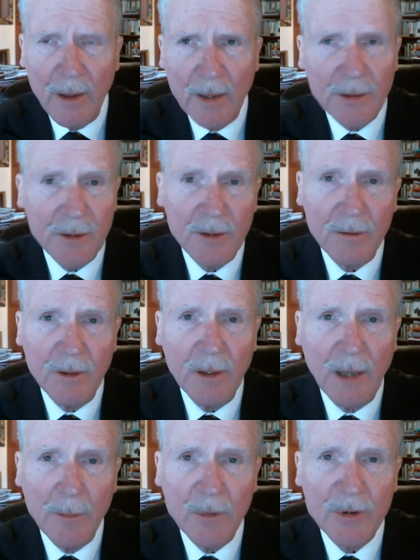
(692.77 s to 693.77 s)
as did
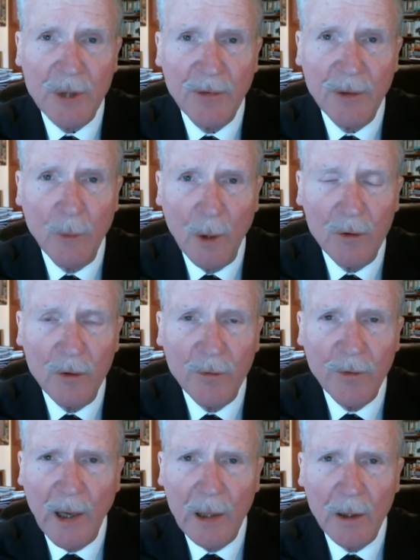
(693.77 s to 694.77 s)
almost everyone who
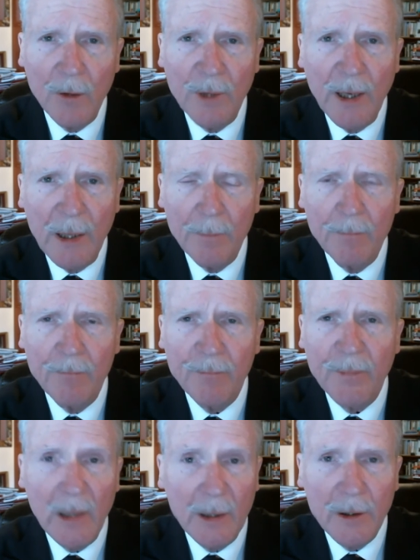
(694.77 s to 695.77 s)
followed him,
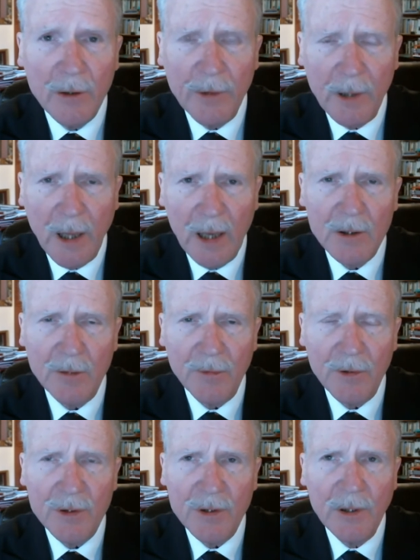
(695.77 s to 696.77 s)
later
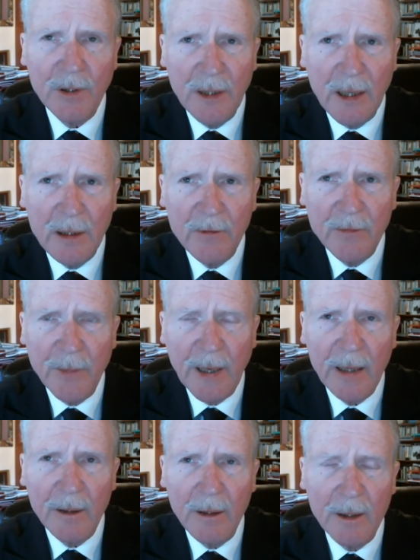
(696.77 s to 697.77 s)
philosophers, that the end of
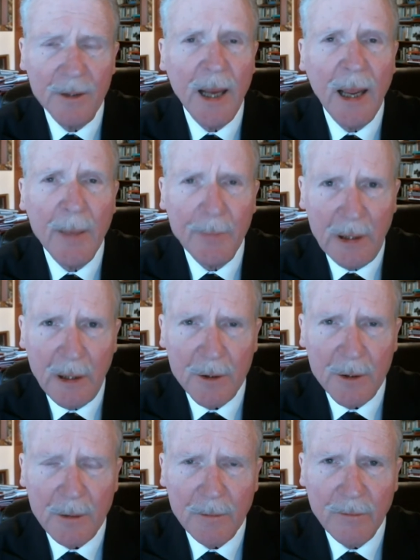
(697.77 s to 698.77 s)
man is
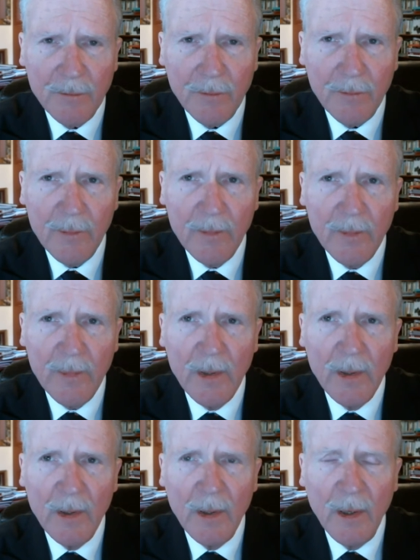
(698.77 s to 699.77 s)
happiness.
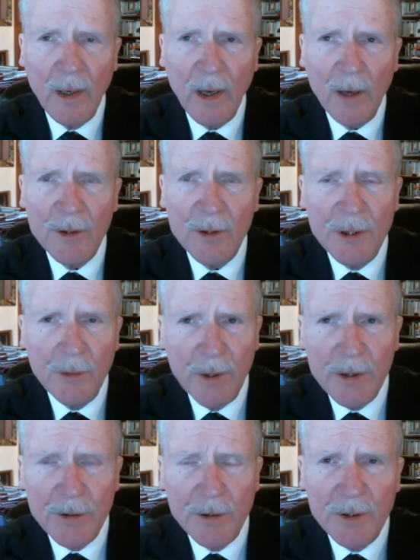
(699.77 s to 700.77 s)
How does he
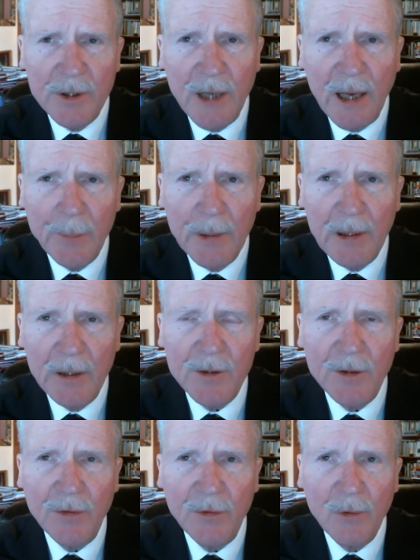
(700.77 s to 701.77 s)
reach this
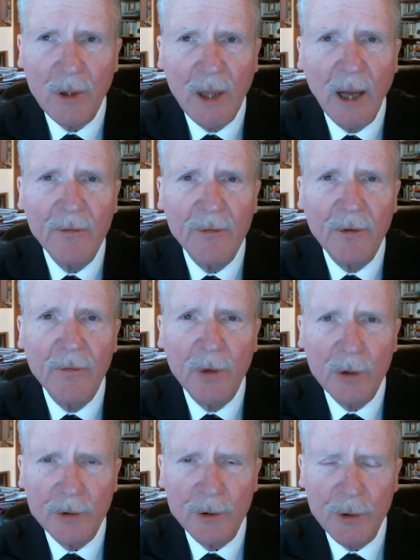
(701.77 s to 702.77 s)
happiness? Through a life of
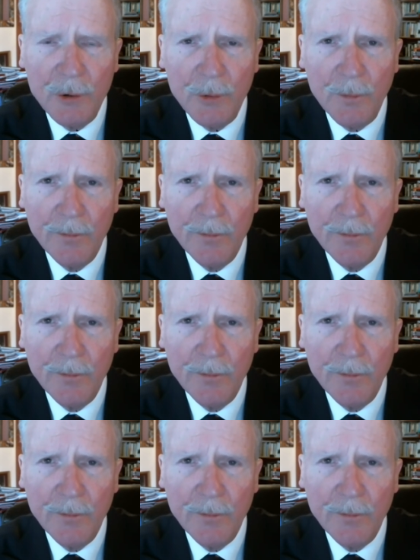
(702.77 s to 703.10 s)
virtue.